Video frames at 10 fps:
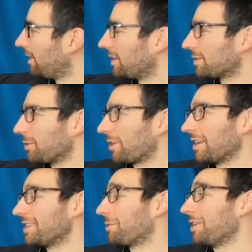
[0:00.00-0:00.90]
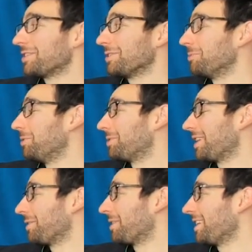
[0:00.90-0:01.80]
So classic question, will you
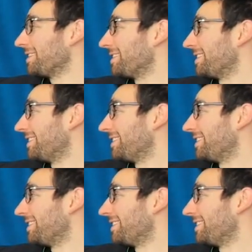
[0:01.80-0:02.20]
take your kids?